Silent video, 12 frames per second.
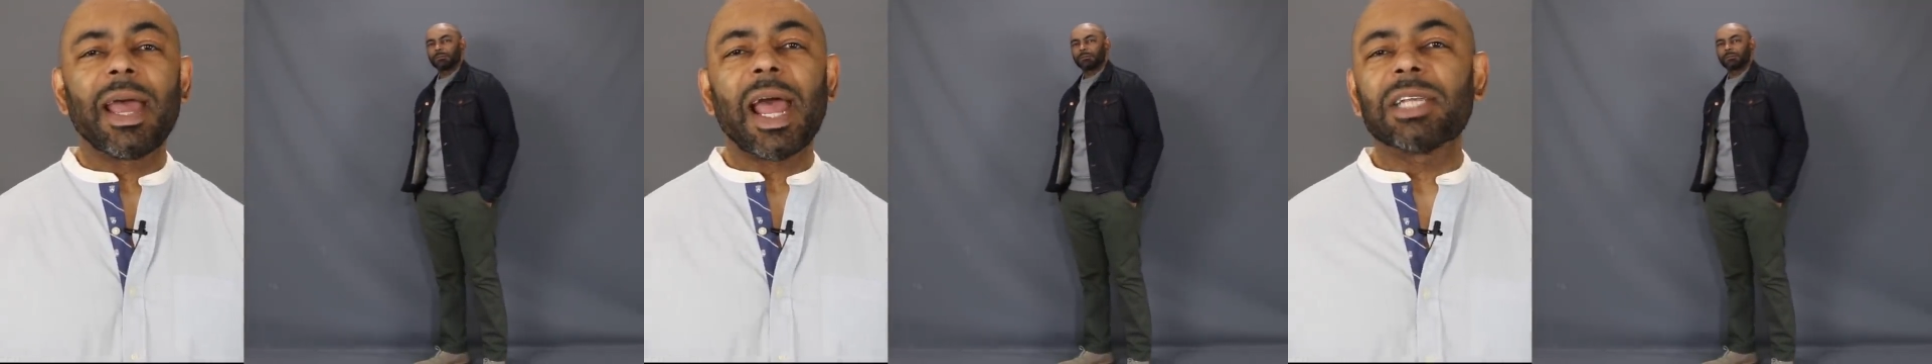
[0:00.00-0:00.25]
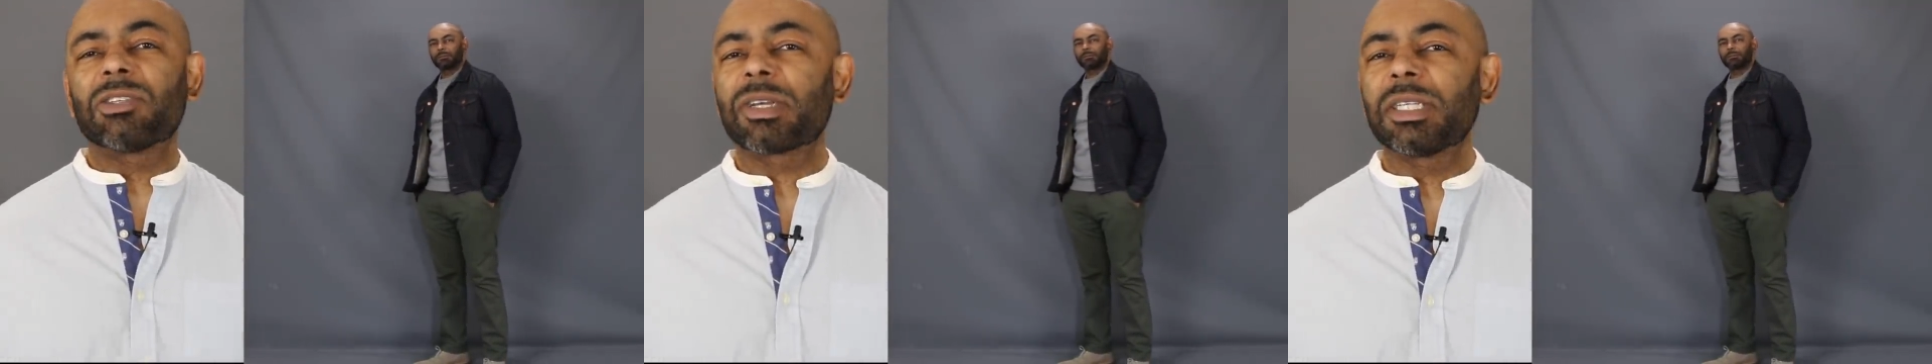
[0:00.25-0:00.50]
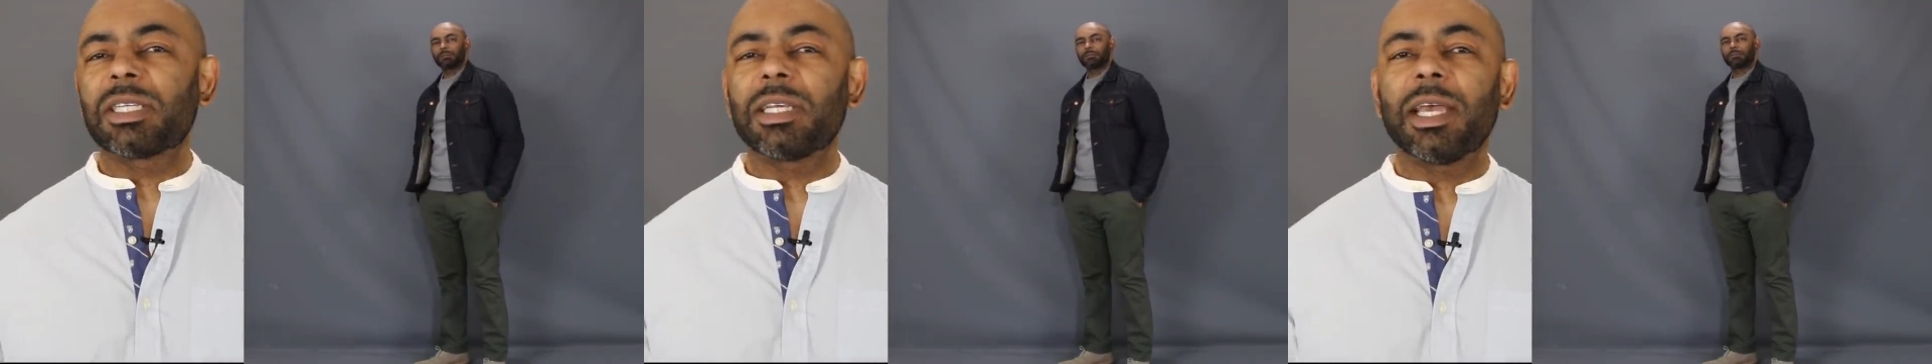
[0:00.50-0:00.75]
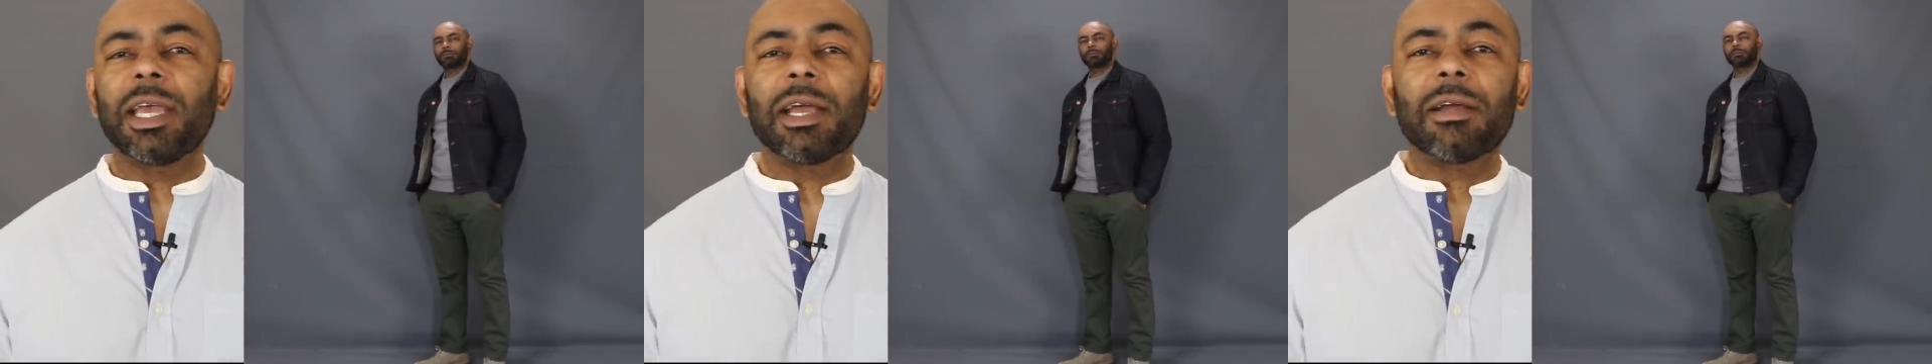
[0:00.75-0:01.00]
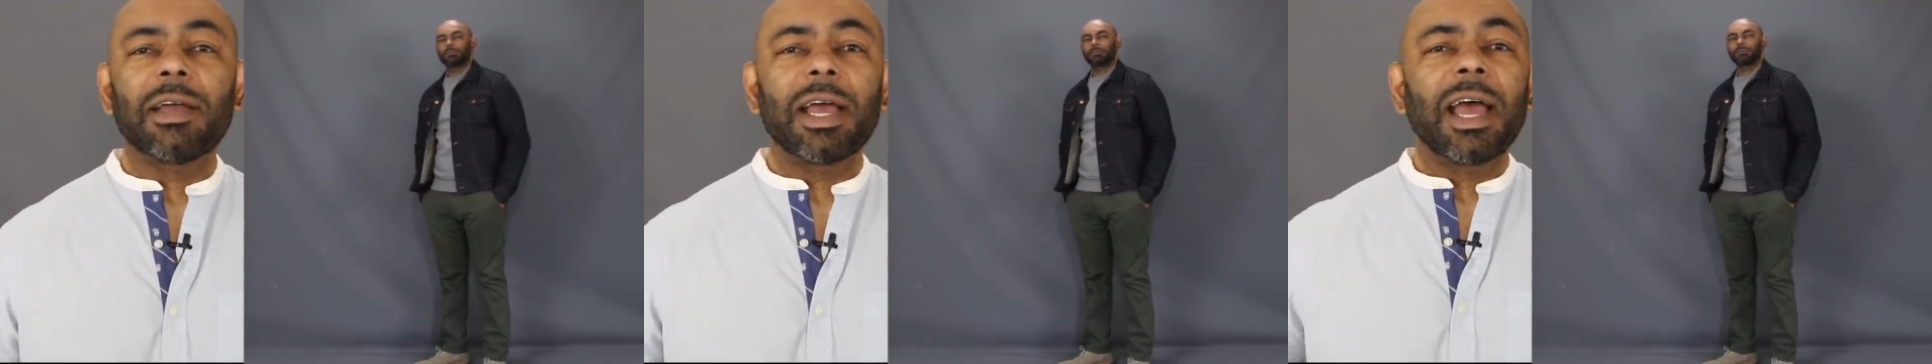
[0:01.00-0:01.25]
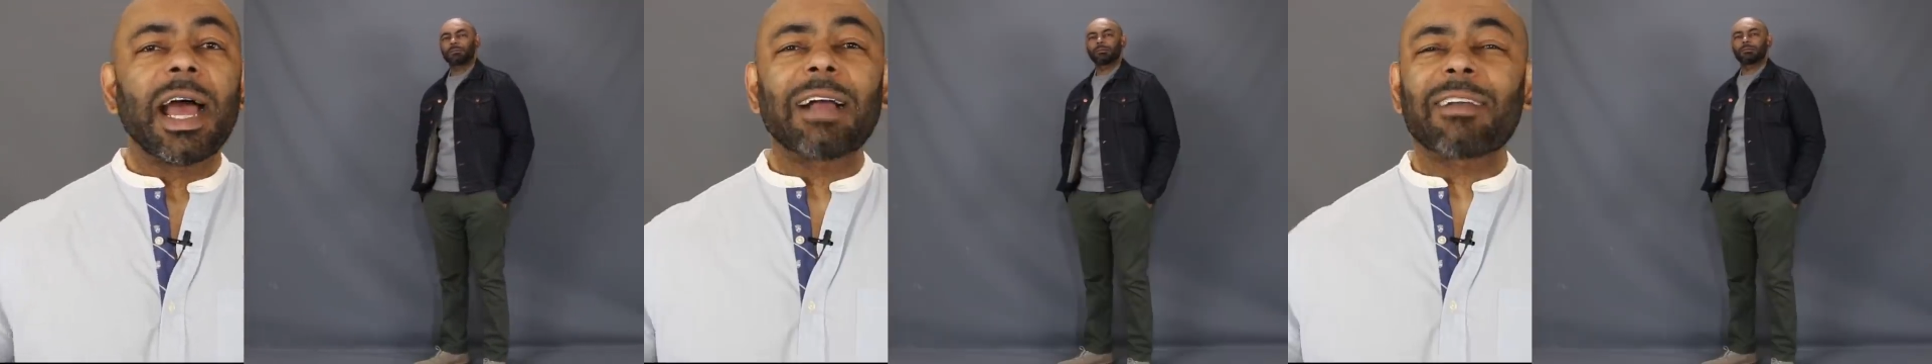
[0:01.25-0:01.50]
As you can see here,
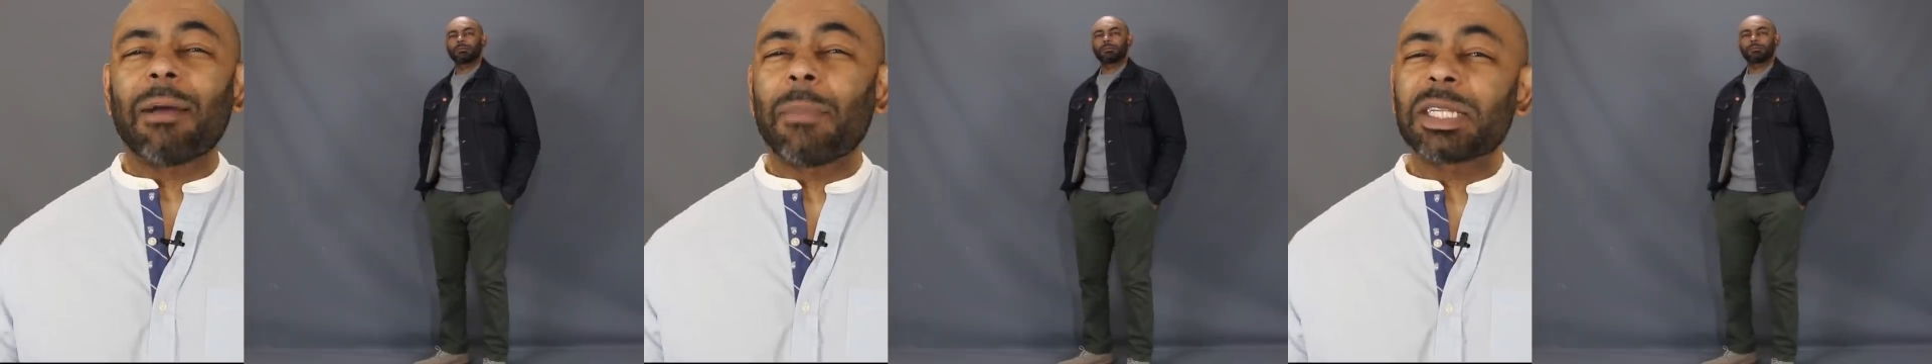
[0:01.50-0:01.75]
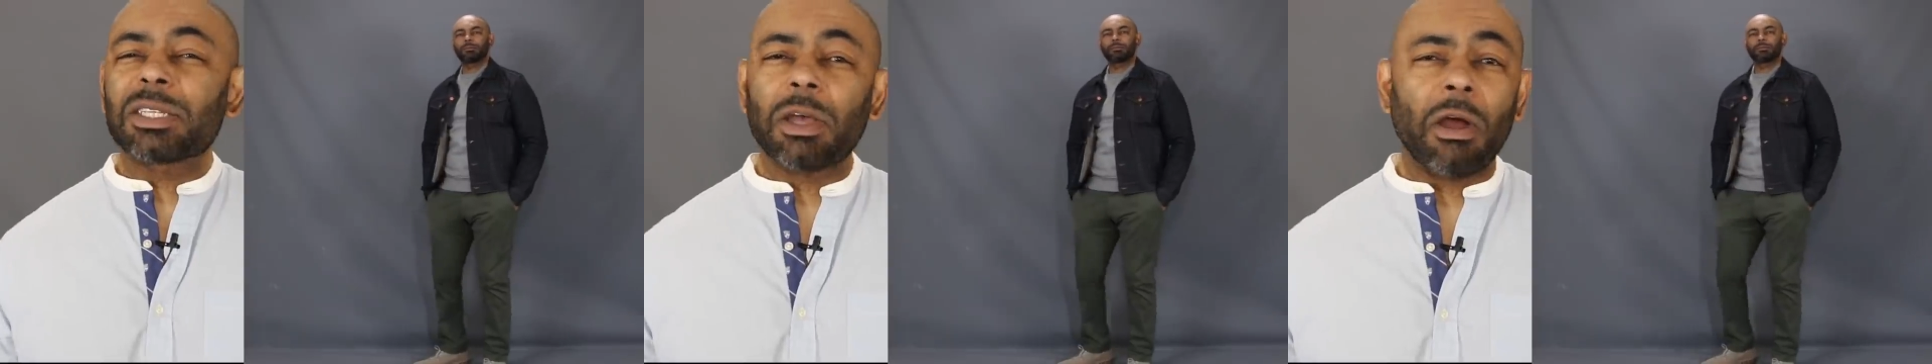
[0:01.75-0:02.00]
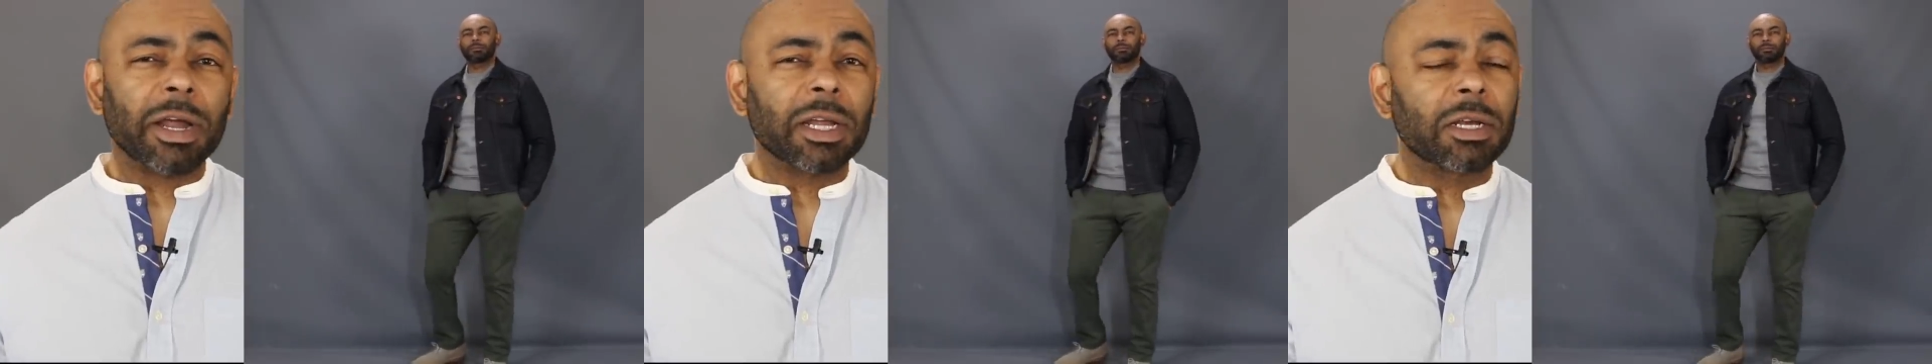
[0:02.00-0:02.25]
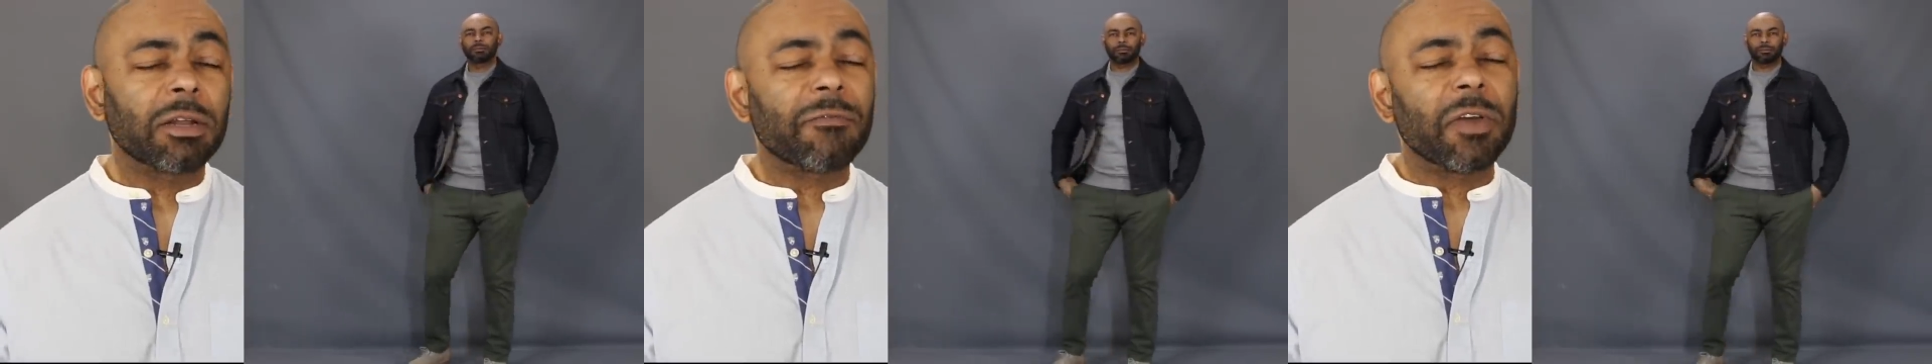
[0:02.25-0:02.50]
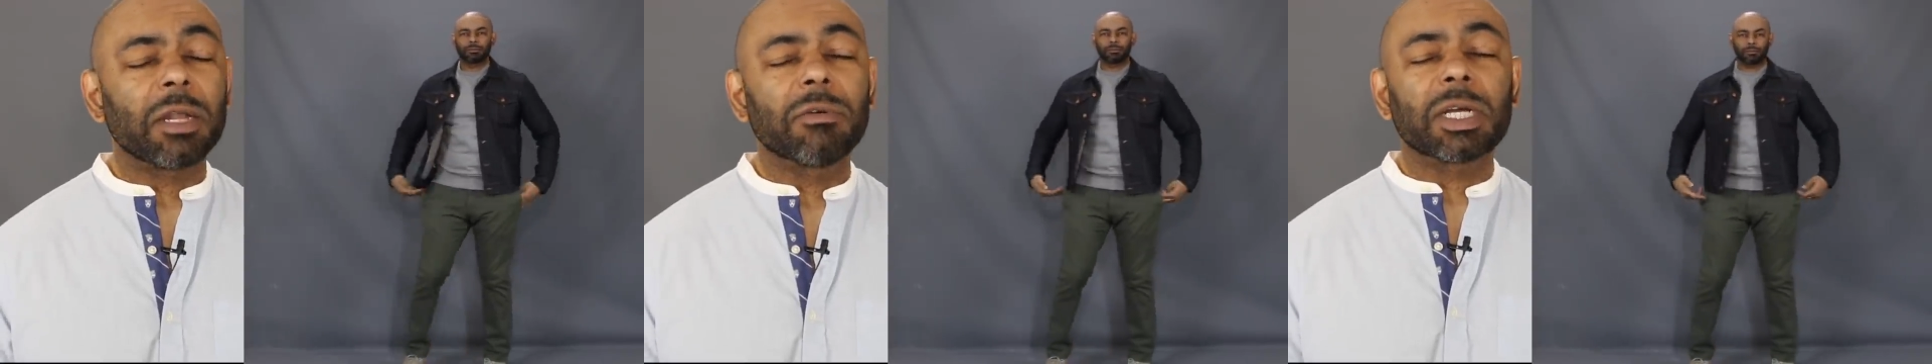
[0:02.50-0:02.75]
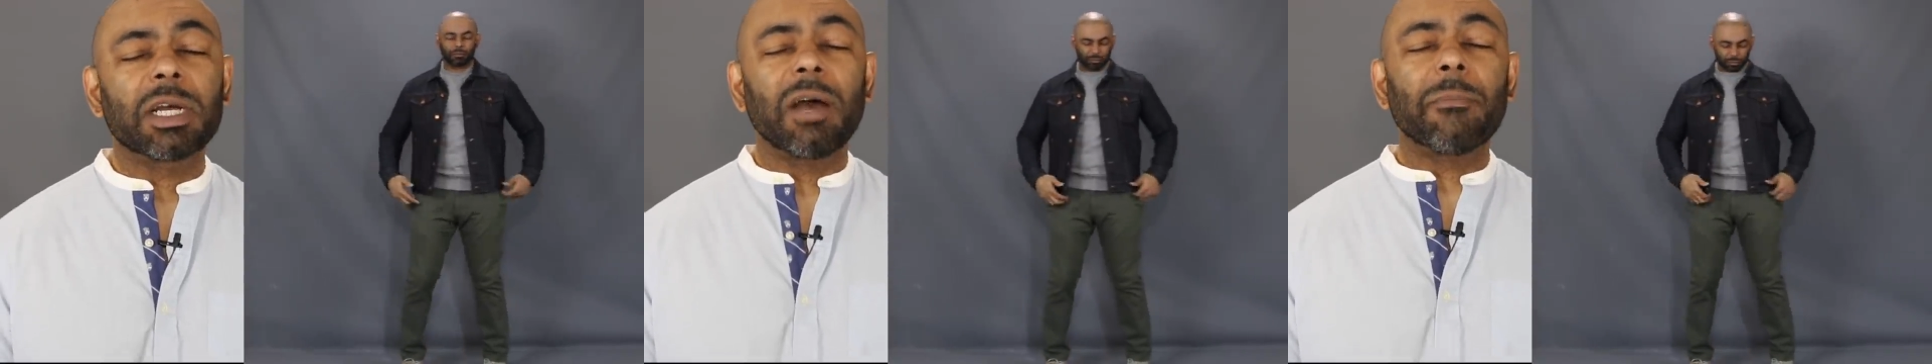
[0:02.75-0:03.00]
I got my Target
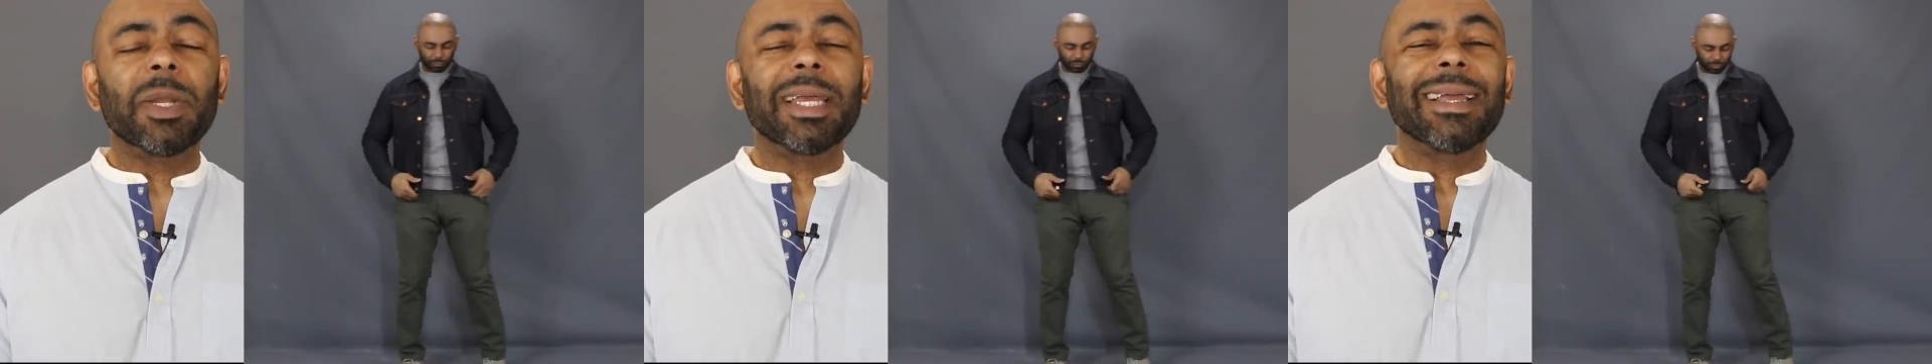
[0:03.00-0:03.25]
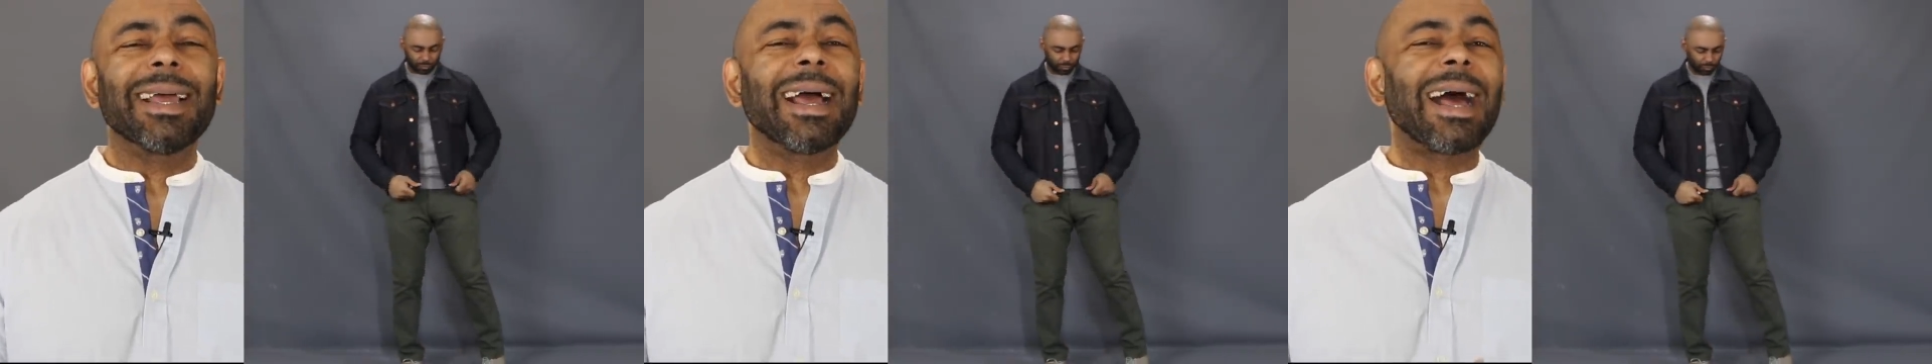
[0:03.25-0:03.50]
Goodfellow & Company